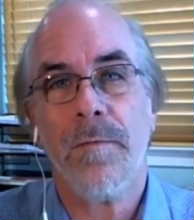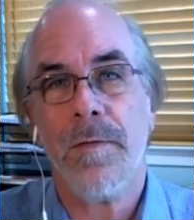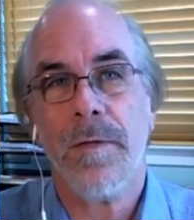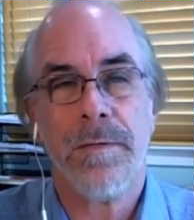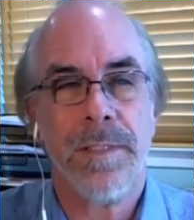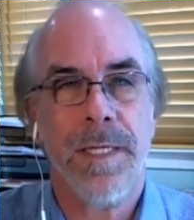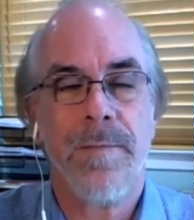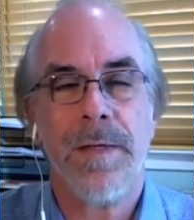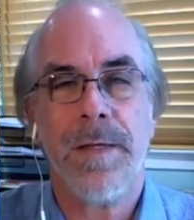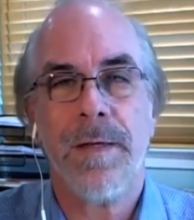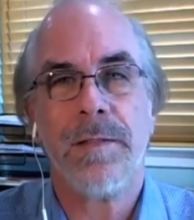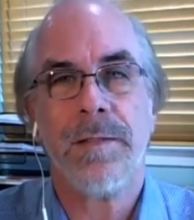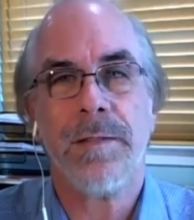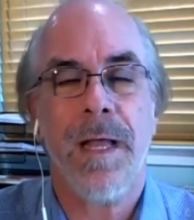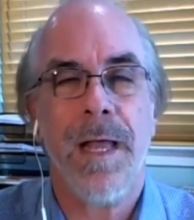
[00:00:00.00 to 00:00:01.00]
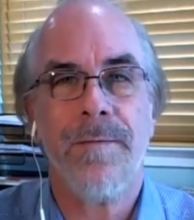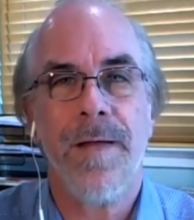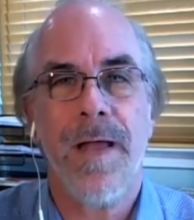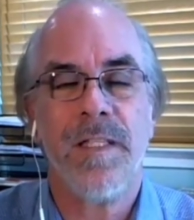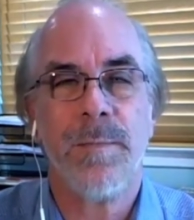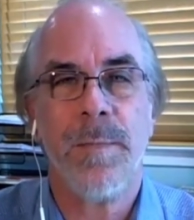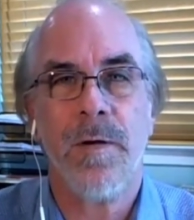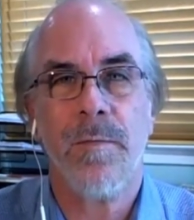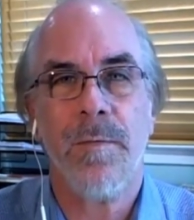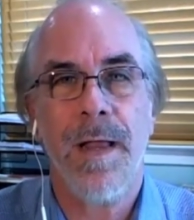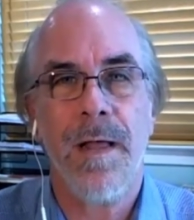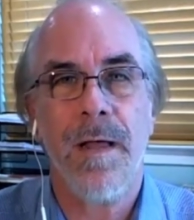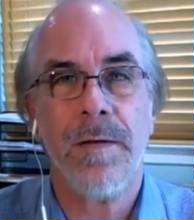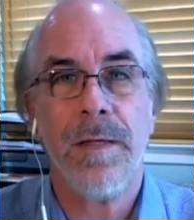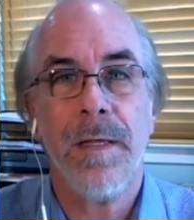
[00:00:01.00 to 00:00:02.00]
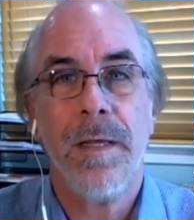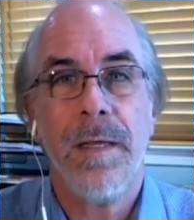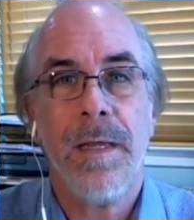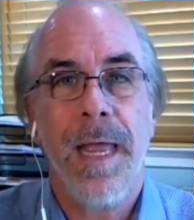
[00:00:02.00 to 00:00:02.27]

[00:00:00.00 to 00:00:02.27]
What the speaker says: for the 7 years that Highfive has been around